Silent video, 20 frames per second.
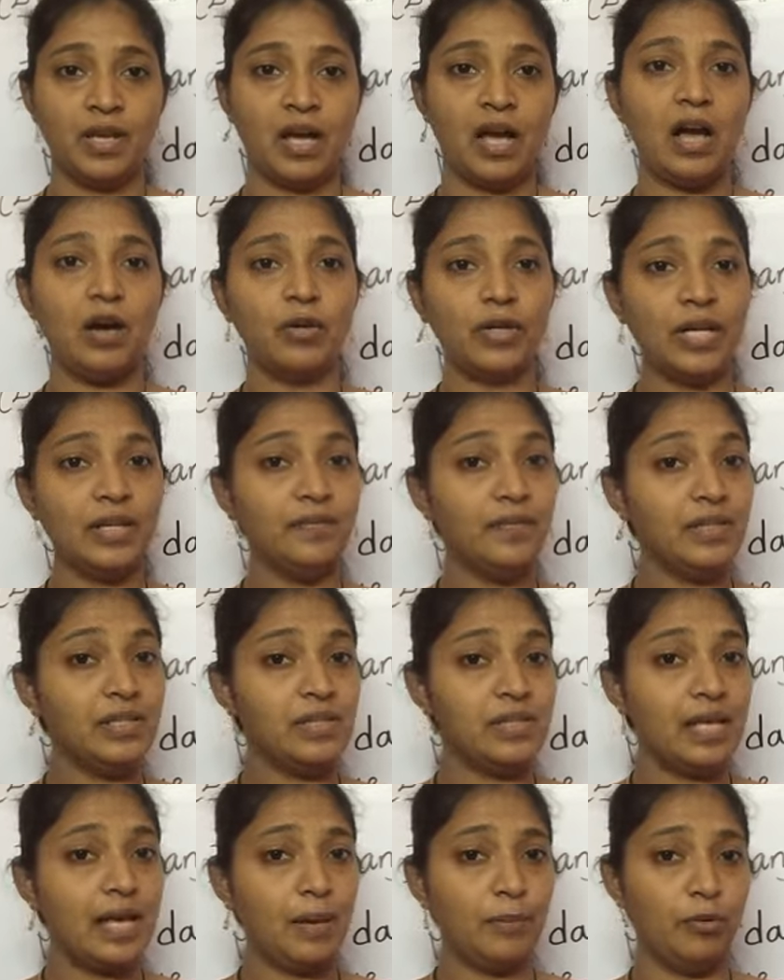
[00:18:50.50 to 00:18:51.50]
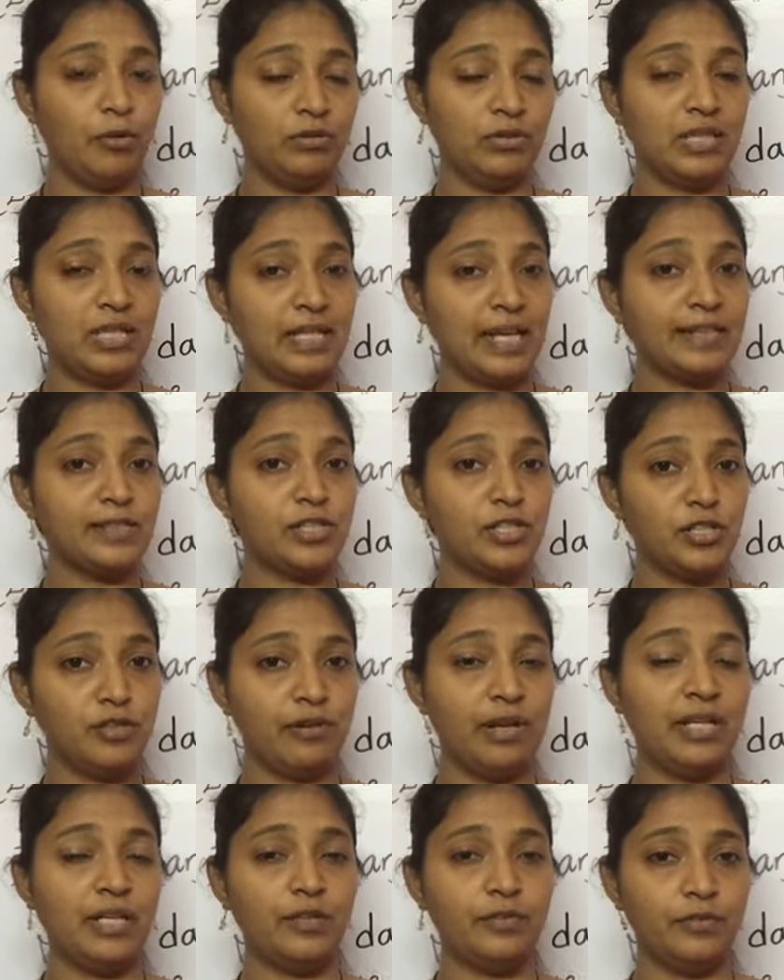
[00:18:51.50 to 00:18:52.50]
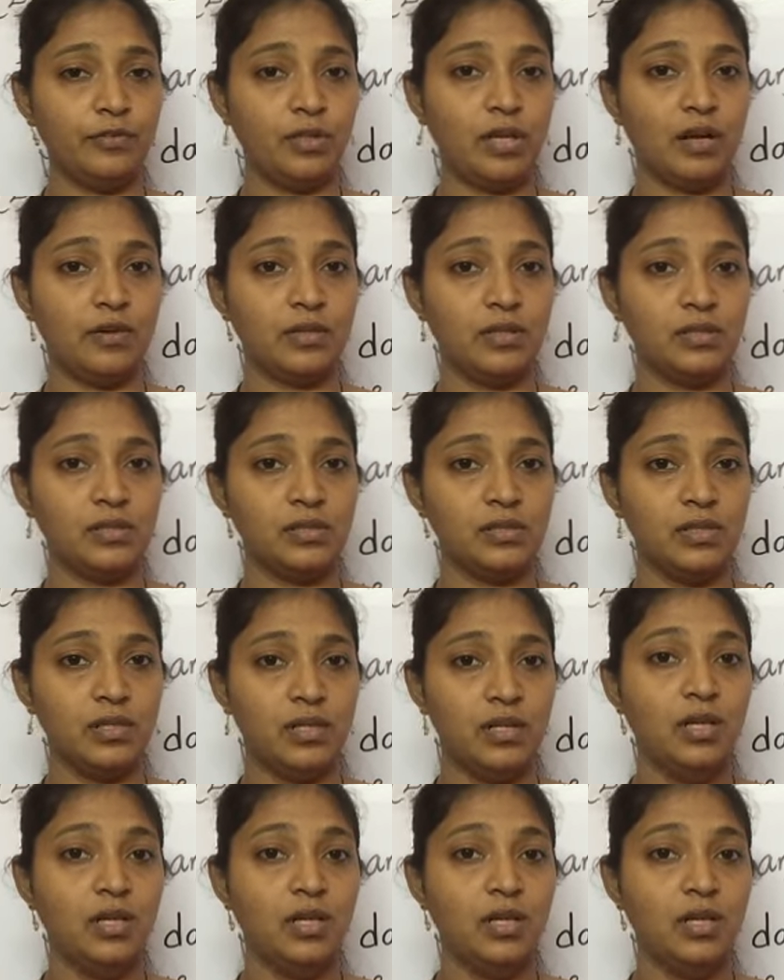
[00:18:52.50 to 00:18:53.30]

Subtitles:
How can we say about the next 24 hours?